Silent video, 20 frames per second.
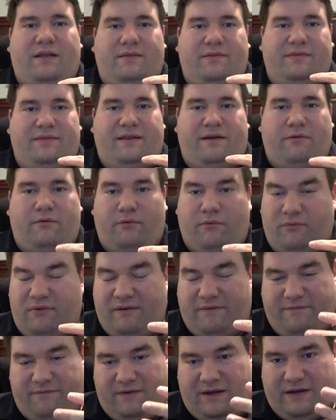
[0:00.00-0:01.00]
there are only
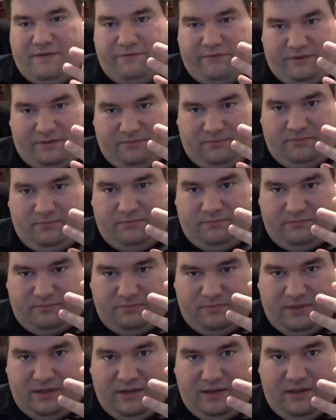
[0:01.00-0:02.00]
5 of them,
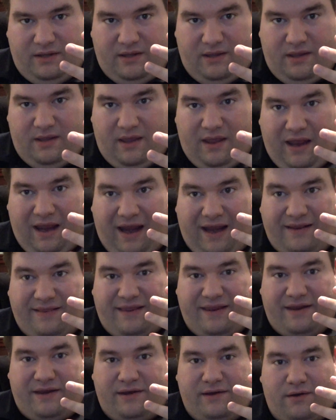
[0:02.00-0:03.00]
and
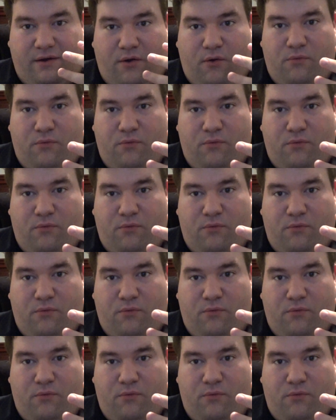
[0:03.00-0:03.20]
they can